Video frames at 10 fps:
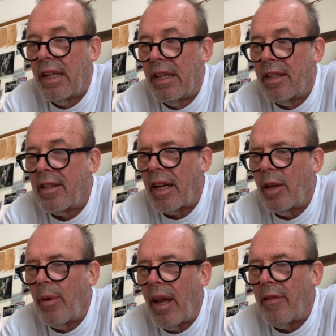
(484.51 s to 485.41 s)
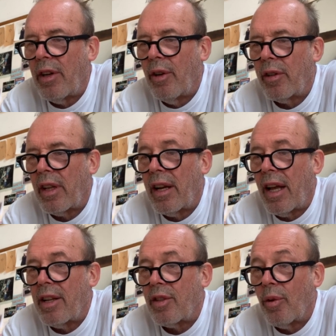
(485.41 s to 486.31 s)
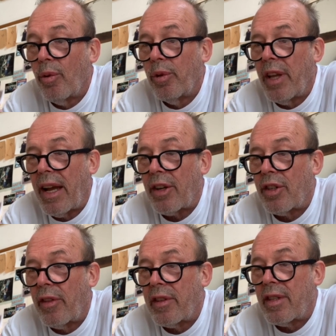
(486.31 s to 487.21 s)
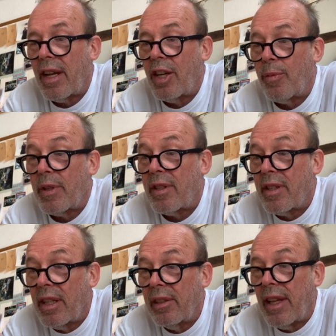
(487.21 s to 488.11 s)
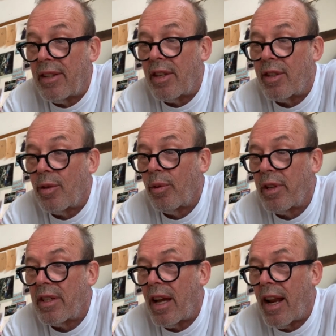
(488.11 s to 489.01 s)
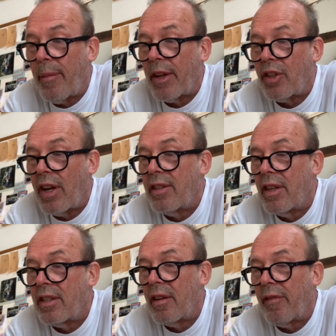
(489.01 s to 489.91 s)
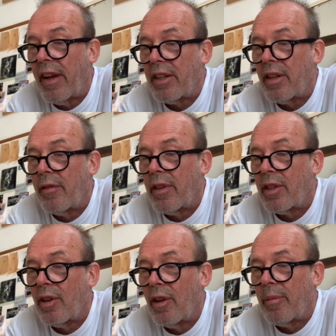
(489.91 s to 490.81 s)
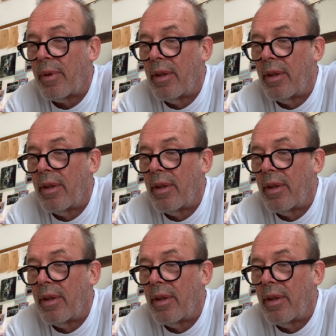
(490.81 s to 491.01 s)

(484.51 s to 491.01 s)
Suddenly we have a look that lights all the action on the stage but still lets us do all the dynamic chases and effects over the top.